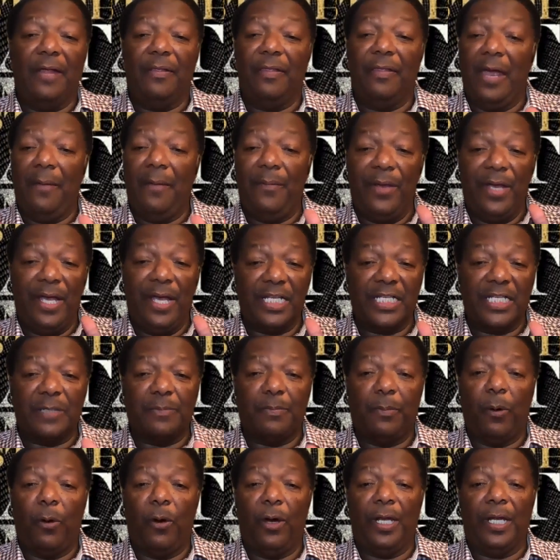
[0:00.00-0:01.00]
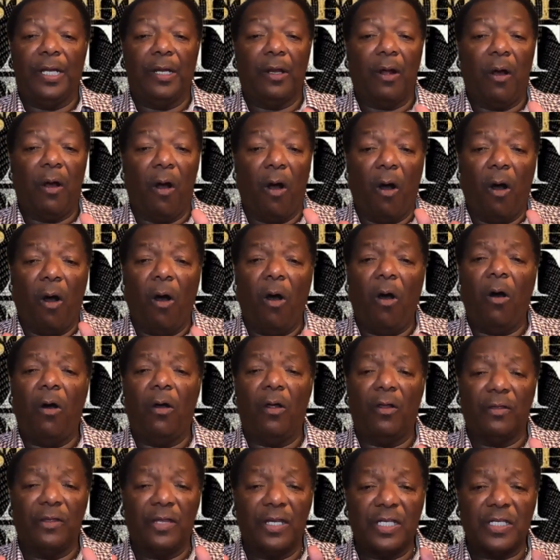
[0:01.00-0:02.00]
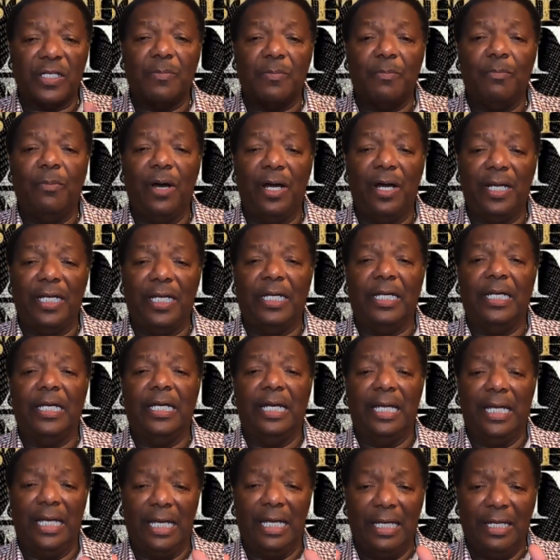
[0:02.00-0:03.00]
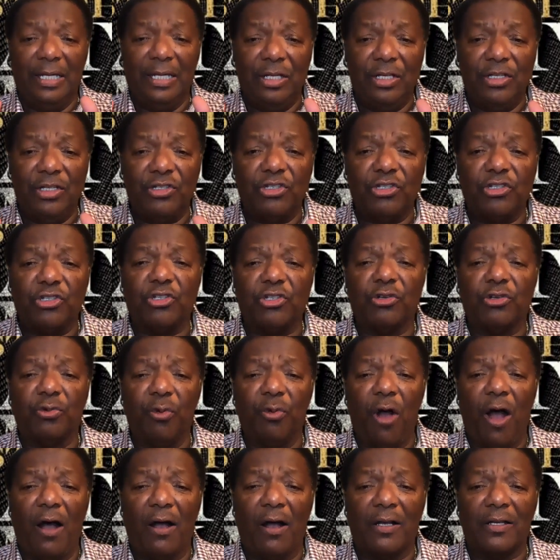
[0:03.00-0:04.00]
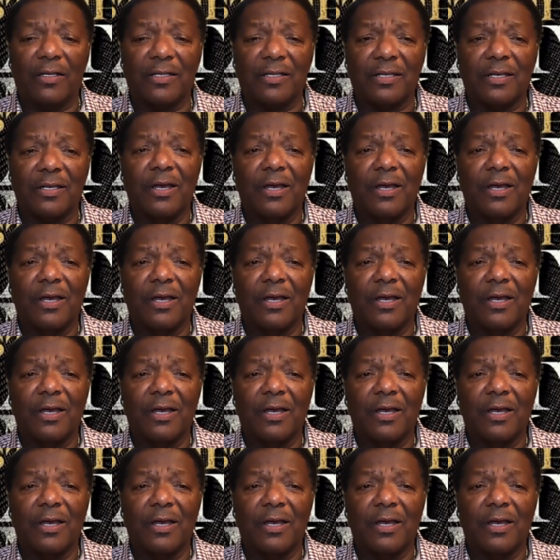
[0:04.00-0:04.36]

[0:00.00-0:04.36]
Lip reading: they'd be exporting all this money in these trucks